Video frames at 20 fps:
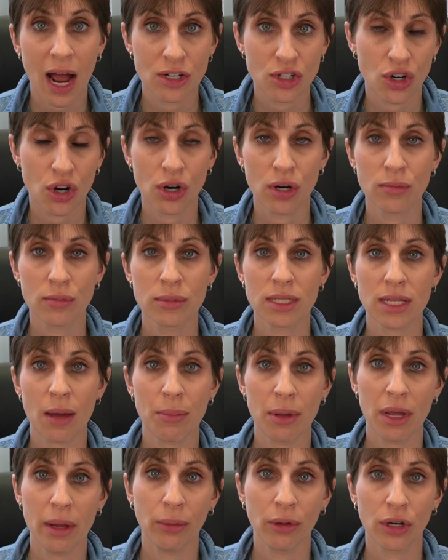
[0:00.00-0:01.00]
terms that
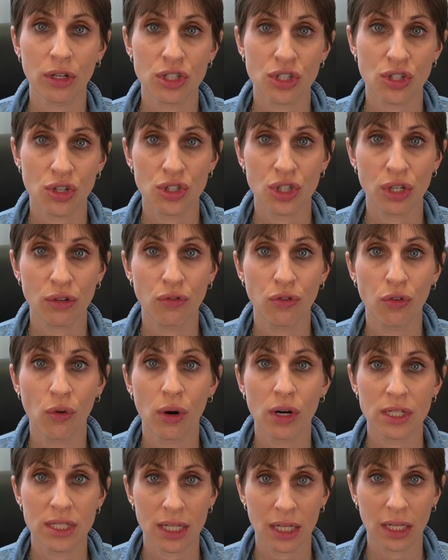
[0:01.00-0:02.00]
people are searching
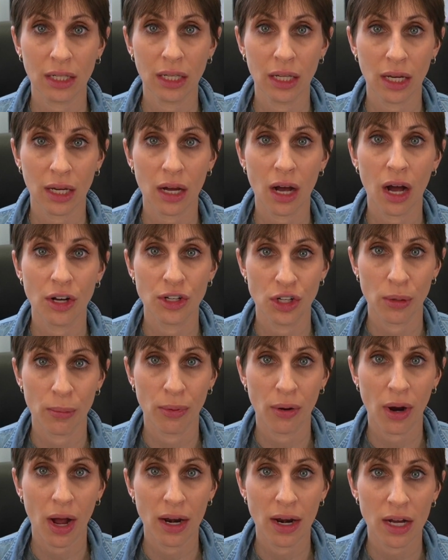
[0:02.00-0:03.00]
for to click on your
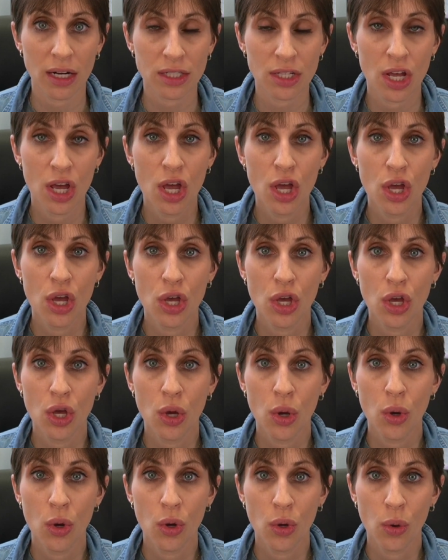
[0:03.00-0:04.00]
product.
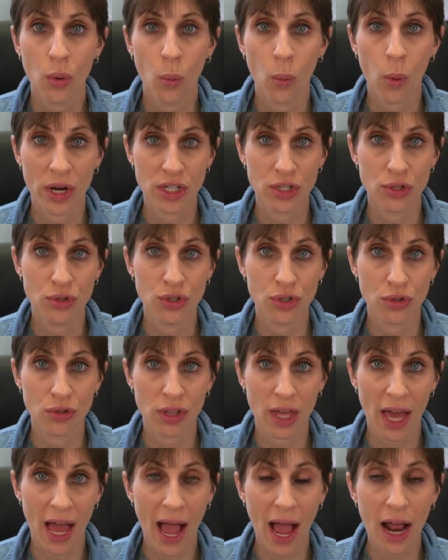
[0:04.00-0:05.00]
When you do
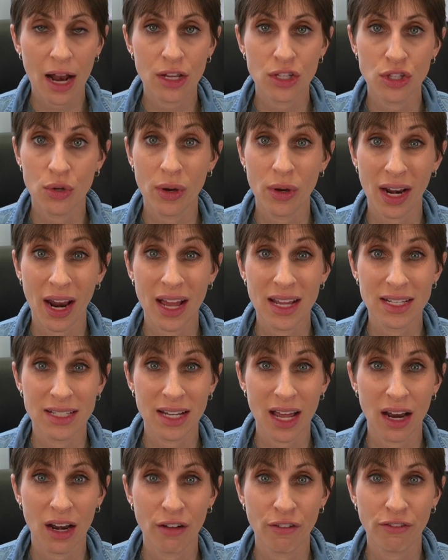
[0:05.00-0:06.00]
that, you can
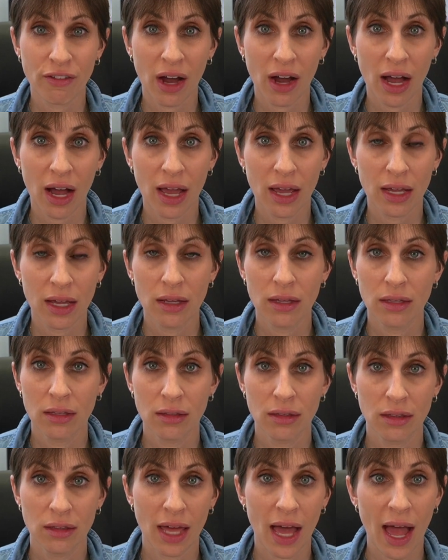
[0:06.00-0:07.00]
identify
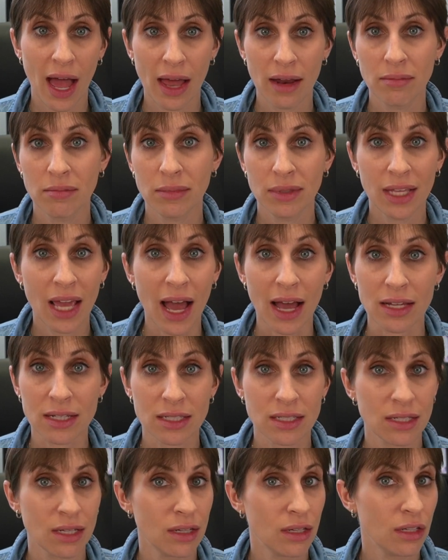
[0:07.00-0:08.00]
that,
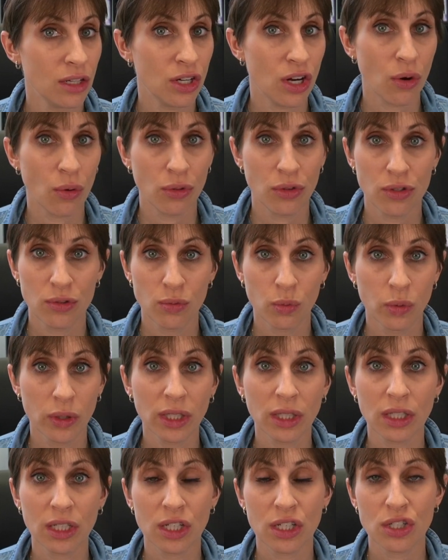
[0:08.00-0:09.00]
yes,
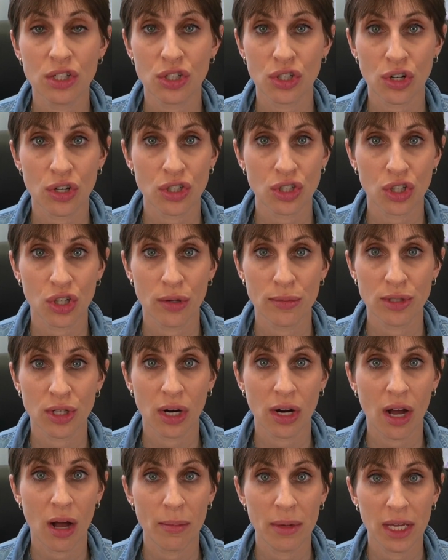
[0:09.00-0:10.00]
really good search terms are
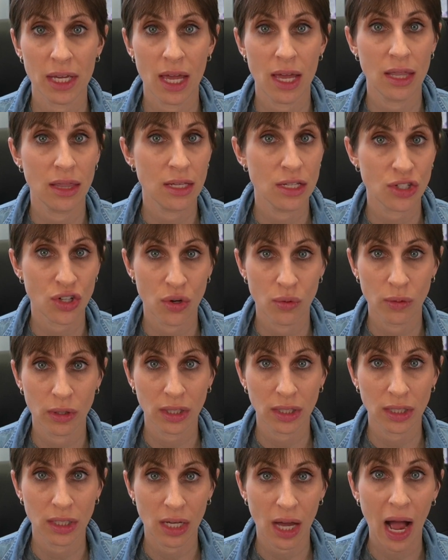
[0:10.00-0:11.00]
coming in. These are
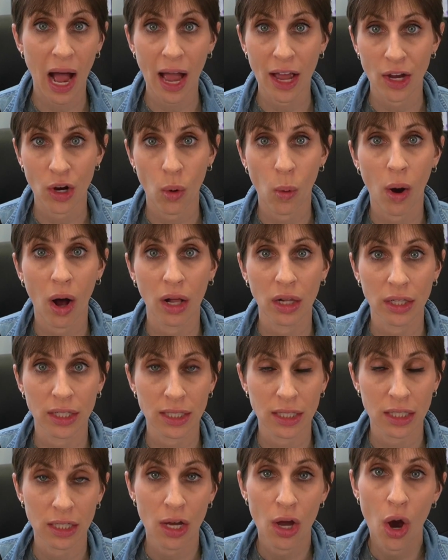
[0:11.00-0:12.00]
really high
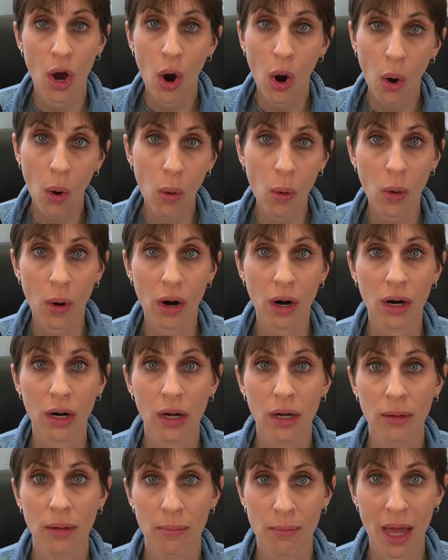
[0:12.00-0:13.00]
quality. Or
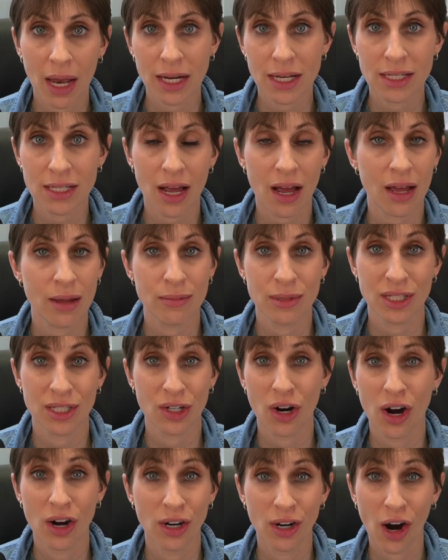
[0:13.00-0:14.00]
many times there
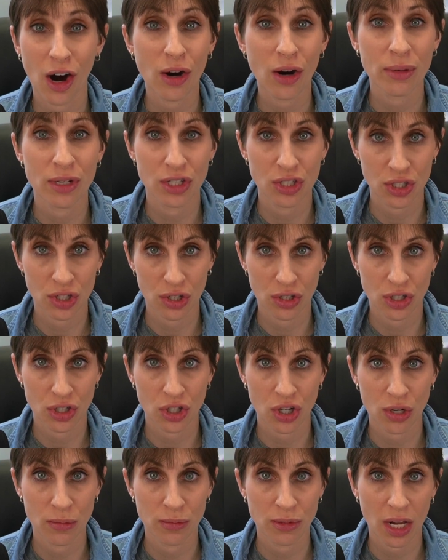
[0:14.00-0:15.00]
are garbage search
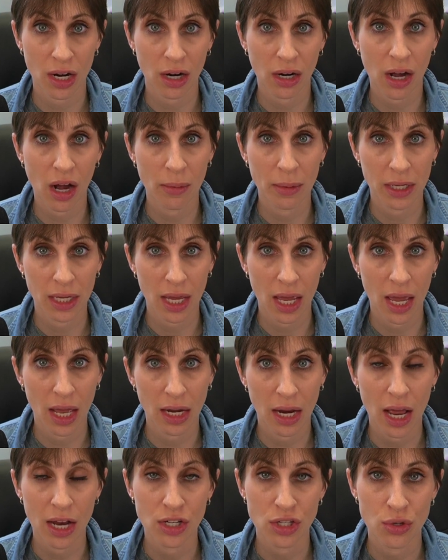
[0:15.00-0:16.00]
terms that are coming in,
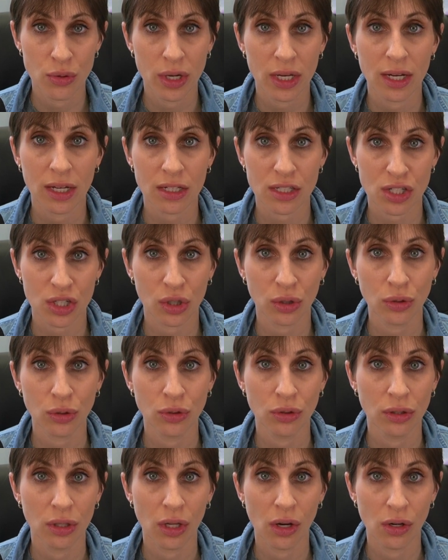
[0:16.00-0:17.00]
and you can
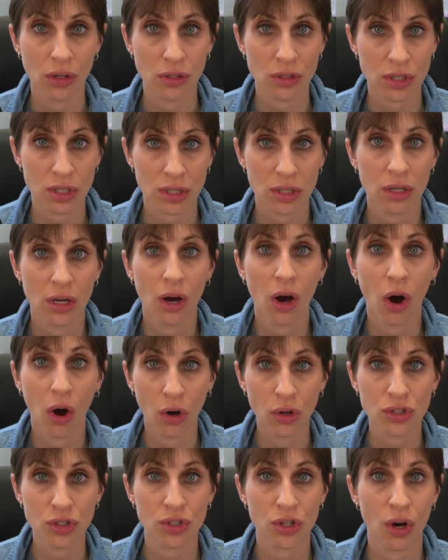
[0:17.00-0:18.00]
exclude those
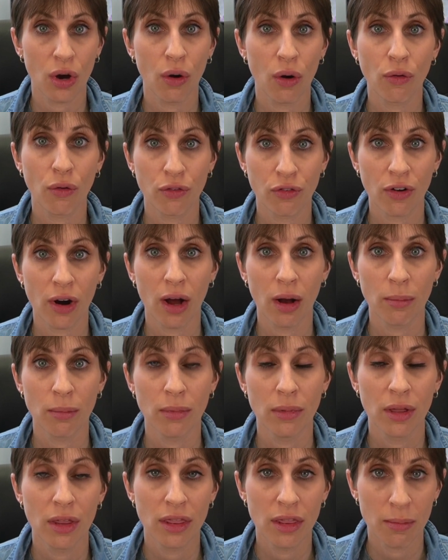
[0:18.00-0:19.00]
also
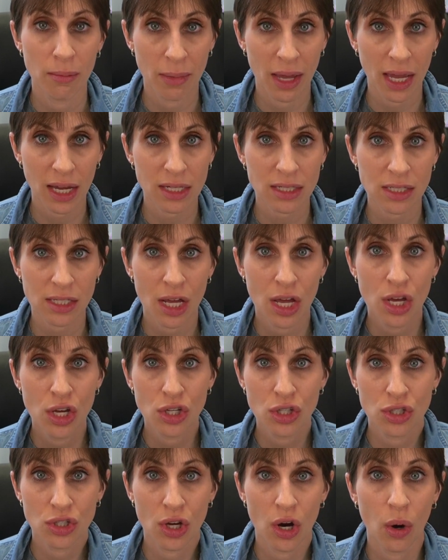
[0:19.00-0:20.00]
from the mix.
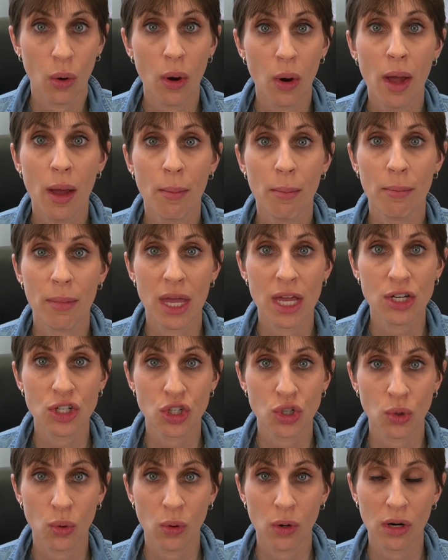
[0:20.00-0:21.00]
So make
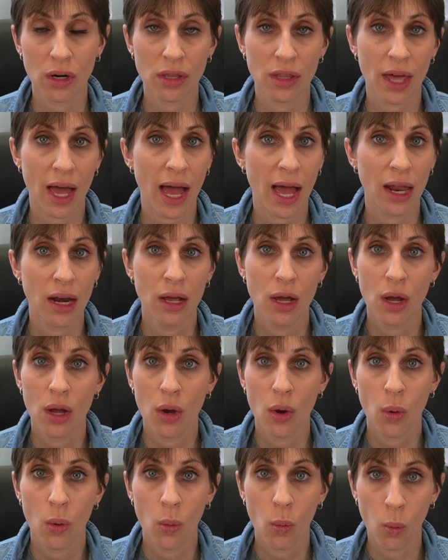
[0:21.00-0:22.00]
sure that
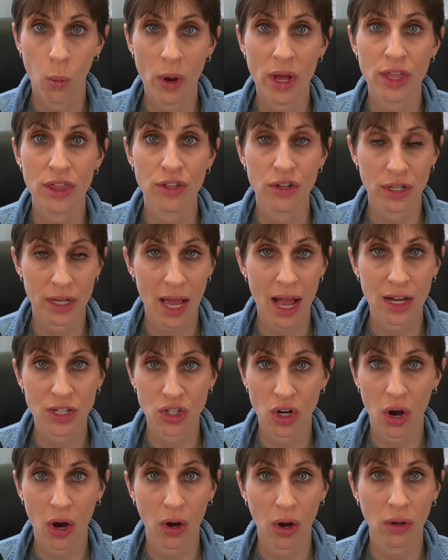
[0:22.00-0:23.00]
with your
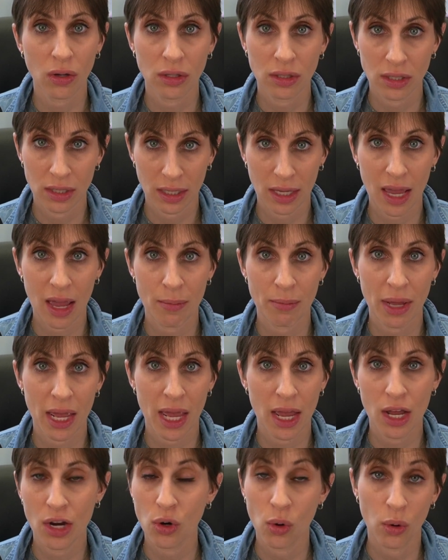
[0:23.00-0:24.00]
catch-all
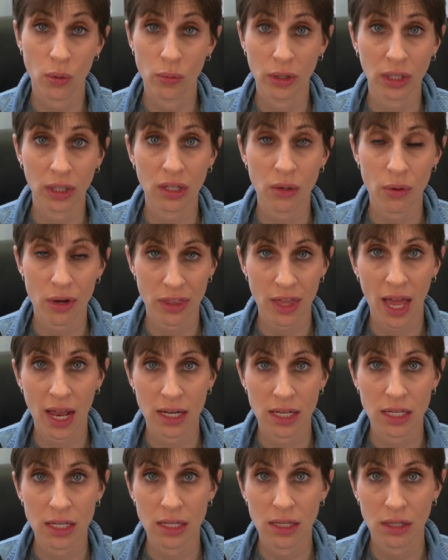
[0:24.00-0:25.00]
campaign, or really with
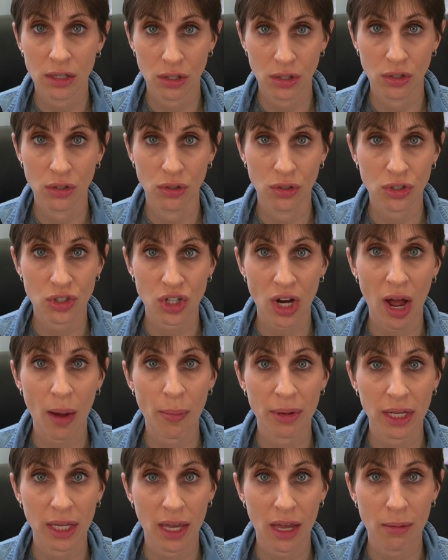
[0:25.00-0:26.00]
any Google
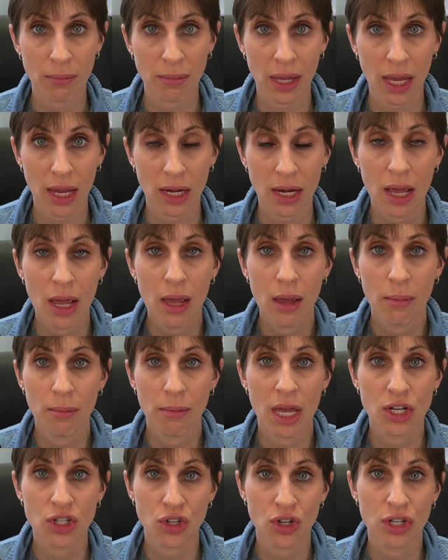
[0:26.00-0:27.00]
Shopping campaign,
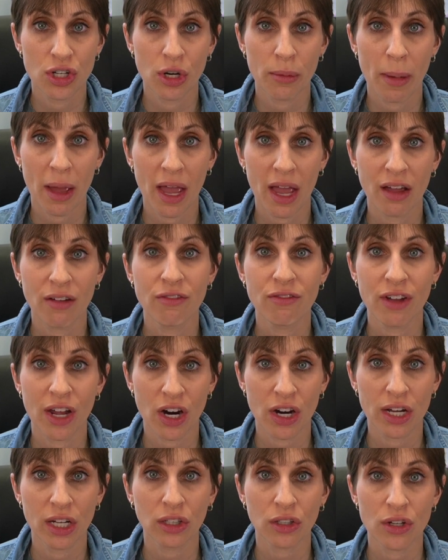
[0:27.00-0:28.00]
make sure you're paying
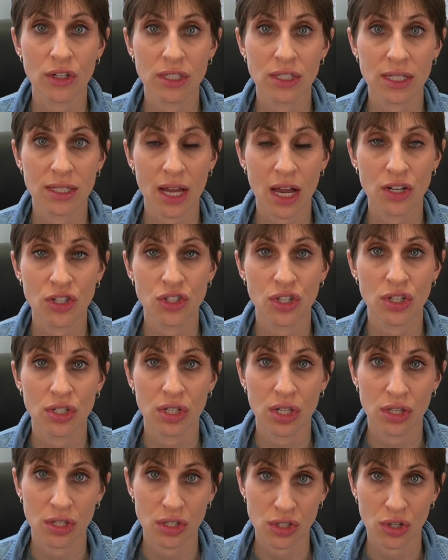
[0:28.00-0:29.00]
very close attention
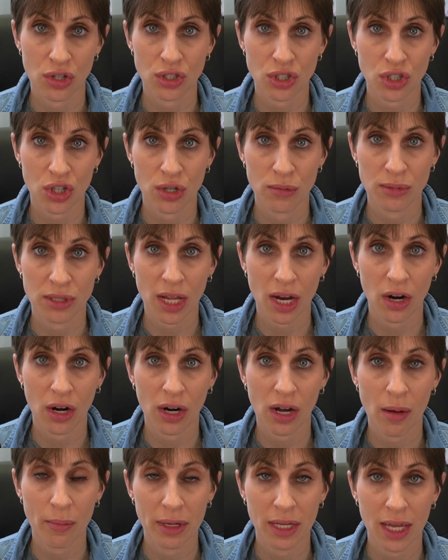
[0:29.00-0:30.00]
to the search terms that are
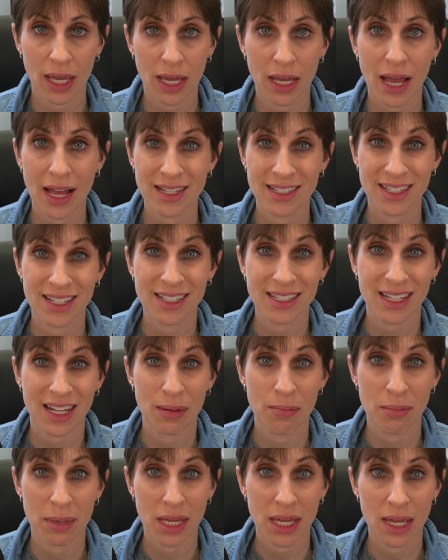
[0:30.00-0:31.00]
coming in, as this
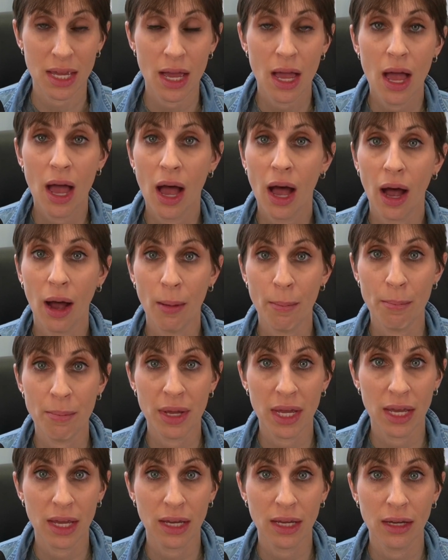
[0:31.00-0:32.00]
can be a
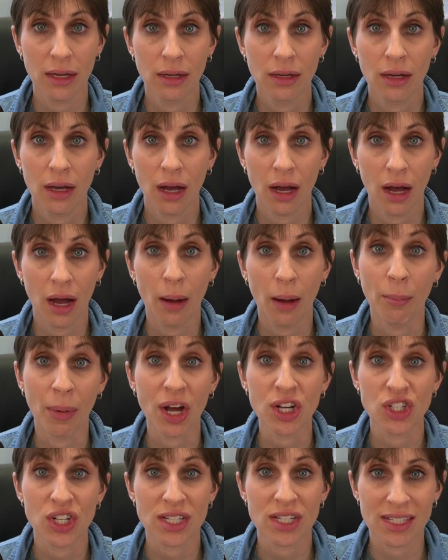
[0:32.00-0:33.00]
big
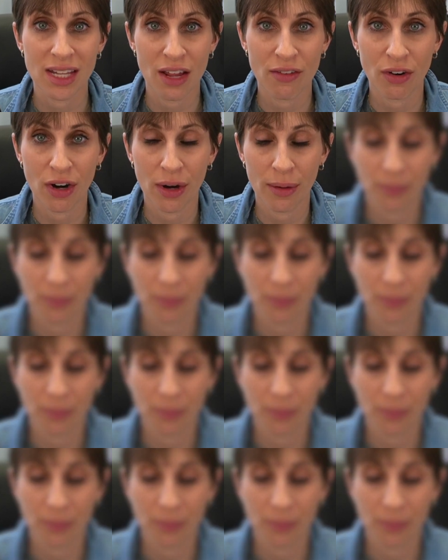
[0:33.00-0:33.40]
budget saver.